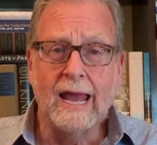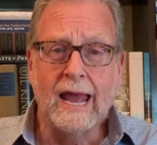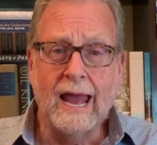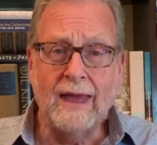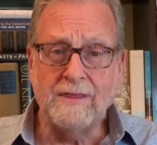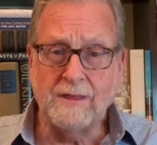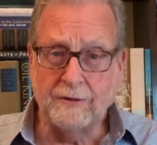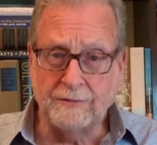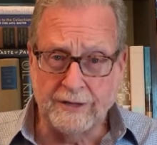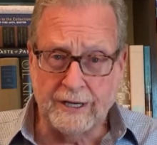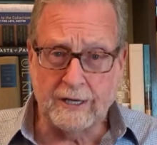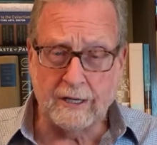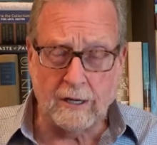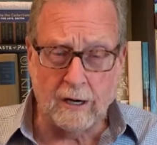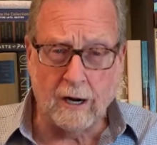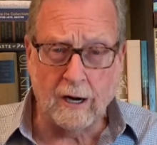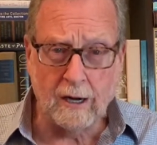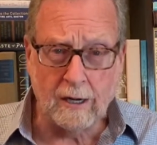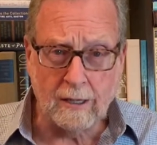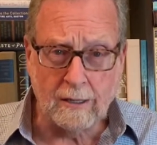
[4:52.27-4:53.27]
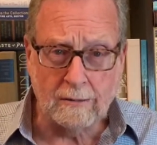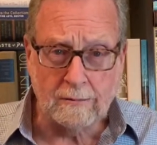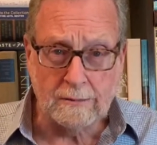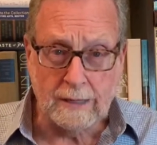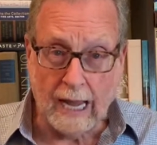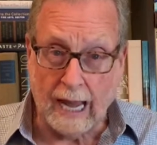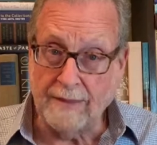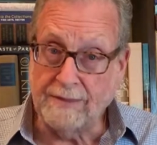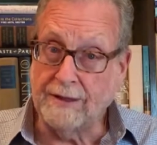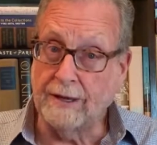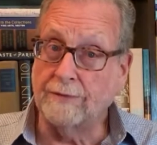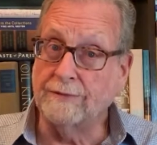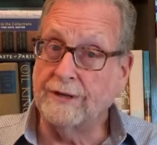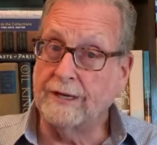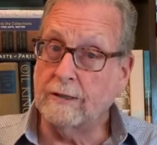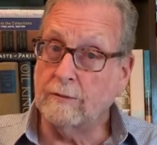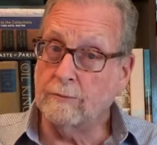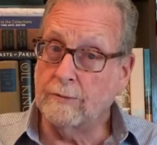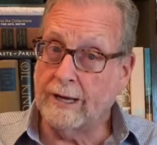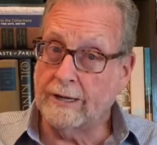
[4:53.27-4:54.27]
And they'll need a car. And they'll need
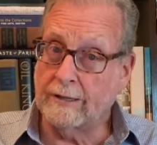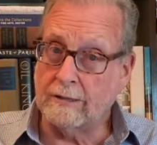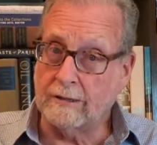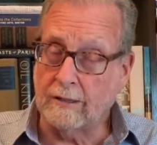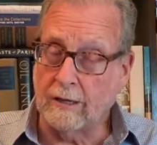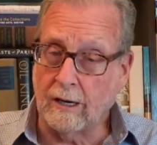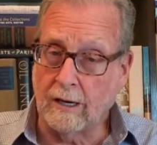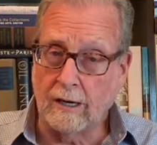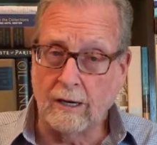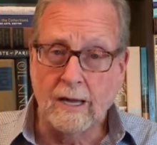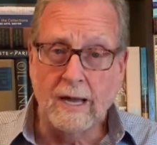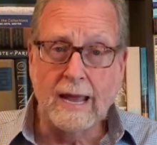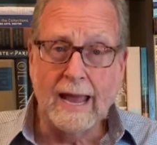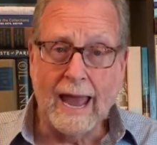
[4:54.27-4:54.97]
a rental car.